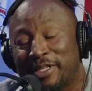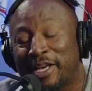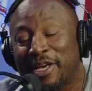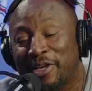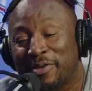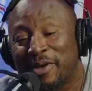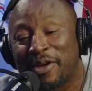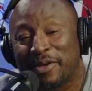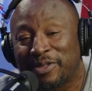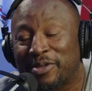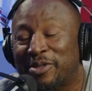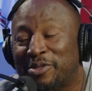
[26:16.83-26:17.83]
me tell you,
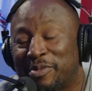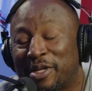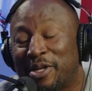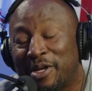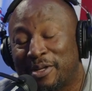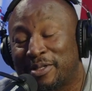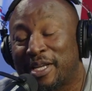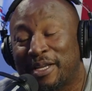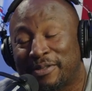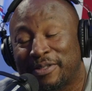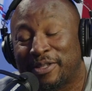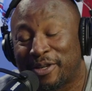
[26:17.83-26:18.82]
Arizona's been a long
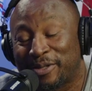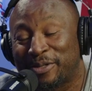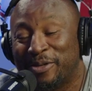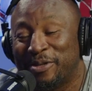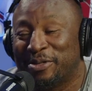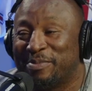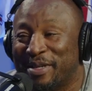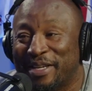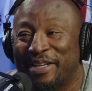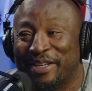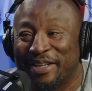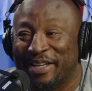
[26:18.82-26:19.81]
time since Arizona's
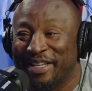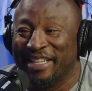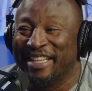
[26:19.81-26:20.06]
been good.